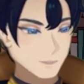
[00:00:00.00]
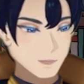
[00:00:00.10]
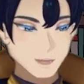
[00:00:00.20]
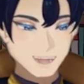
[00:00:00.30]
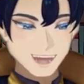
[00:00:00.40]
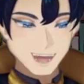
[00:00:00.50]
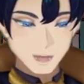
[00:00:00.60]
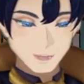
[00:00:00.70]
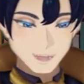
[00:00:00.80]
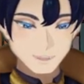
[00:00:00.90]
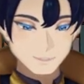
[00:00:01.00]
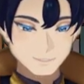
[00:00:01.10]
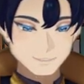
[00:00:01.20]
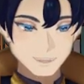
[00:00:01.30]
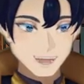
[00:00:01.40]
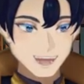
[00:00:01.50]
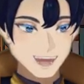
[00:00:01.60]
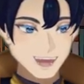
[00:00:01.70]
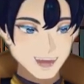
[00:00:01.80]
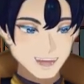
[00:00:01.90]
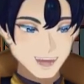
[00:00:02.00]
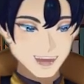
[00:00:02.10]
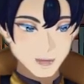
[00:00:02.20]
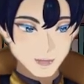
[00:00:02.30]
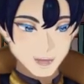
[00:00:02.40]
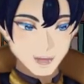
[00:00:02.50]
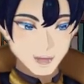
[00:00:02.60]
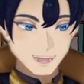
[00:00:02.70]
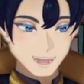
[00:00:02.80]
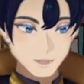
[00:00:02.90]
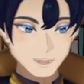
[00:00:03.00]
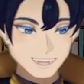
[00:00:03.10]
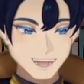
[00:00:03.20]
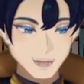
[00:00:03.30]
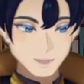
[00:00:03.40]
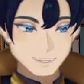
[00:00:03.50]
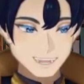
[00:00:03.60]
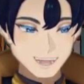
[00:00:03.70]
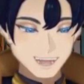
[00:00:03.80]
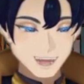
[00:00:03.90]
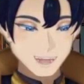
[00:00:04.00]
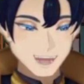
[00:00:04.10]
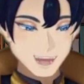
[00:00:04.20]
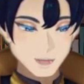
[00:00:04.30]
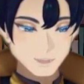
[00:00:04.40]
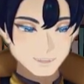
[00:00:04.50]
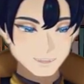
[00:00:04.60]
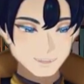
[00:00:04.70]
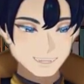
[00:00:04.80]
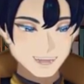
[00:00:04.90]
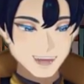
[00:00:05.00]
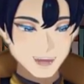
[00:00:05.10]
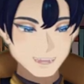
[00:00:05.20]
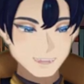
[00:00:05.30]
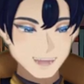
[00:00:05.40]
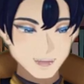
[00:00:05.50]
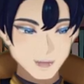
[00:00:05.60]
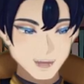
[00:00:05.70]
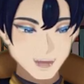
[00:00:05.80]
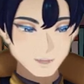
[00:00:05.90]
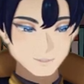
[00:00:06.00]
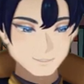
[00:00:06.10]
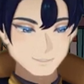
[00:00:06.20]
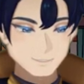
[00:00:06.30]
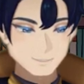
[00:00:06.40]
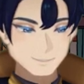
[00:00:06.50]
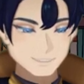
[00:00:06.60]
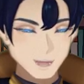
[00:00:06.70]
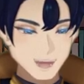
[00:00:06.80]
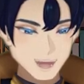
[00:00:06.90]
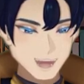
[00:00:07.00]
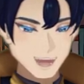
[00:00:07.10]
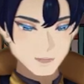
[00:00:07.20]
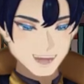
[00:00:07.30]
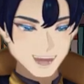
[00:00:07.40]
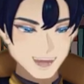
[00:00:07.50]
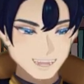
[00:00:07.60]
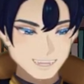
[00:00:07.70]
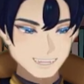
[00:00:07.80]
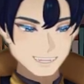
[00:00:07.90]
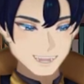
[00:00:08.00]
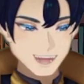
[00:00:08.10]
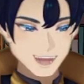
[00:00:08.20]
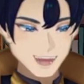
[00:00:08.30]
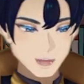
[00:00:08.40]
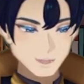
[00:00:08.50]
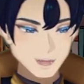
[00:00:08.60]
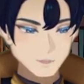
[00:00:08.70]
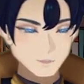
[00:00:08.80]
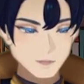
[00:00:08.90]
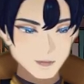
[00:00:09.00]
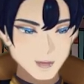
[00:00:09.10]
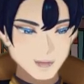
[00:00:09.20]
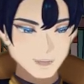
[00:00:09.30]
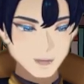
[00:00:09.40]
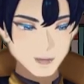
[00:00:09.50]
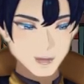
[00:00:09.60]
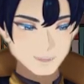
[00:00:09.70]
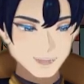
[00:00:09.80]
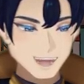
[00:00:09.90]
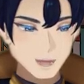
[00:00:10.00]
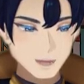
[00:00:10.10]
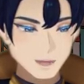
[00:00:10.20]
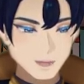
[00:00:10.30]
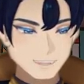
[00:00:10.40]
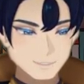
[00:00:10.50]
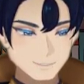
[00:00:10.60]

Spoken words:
pushed the gate open, and this time they went up steps instead of down, and at the top of them there was a little path that wound upwards among flowers.